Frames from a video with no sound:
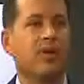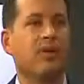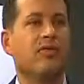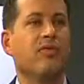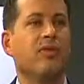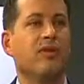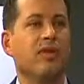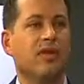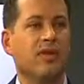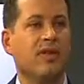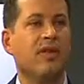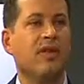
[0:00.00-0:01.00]
I mean, this is it
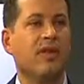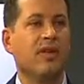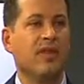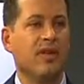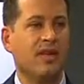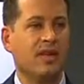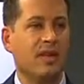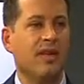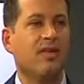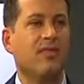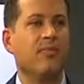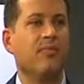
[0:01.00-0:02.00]
that common?
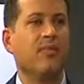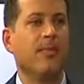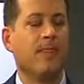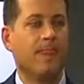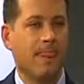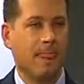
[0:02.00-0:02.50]
Not not maybe just